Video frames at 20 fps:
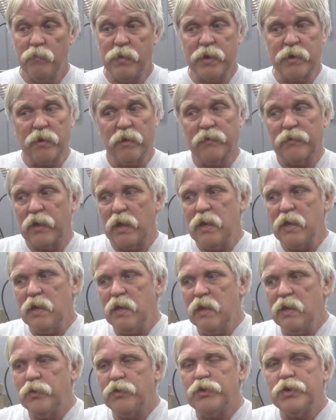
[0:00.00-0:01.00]
Because
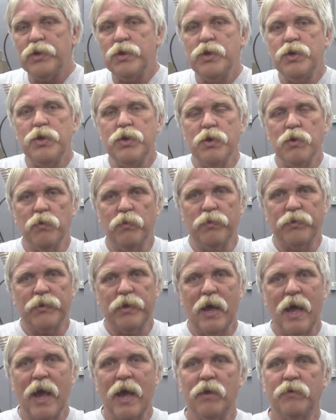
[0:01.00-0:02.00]
each
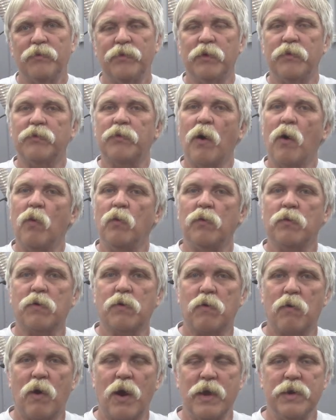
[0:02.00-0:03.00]
use has its
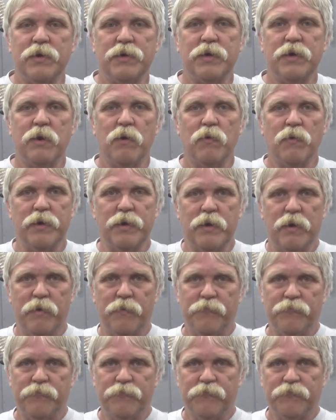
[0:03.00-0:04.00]
own
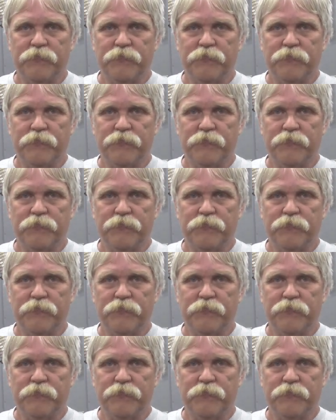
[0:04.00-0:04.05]
criteria.